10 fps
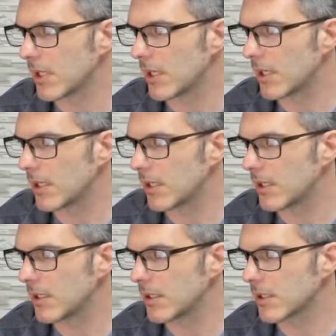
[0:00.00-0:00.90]

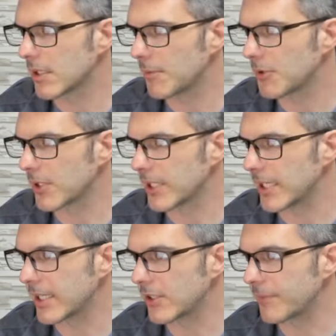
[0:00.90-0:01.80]
A couple of
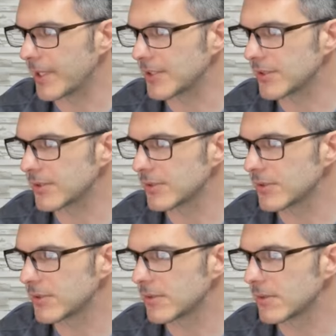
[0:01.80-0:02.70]
gig
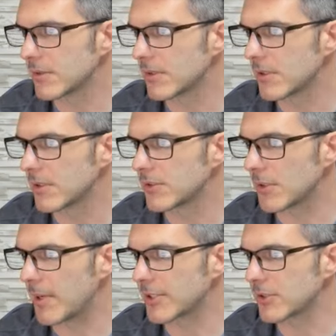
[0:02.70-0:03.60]
interfaces.
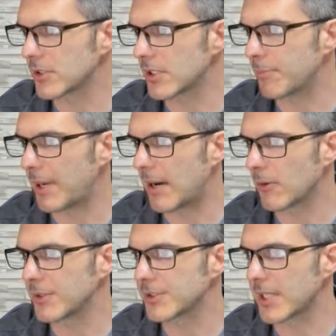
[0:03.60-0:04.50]
So I'm actually going to
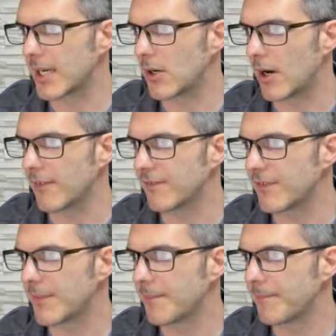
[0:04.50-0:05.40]
power this guy off.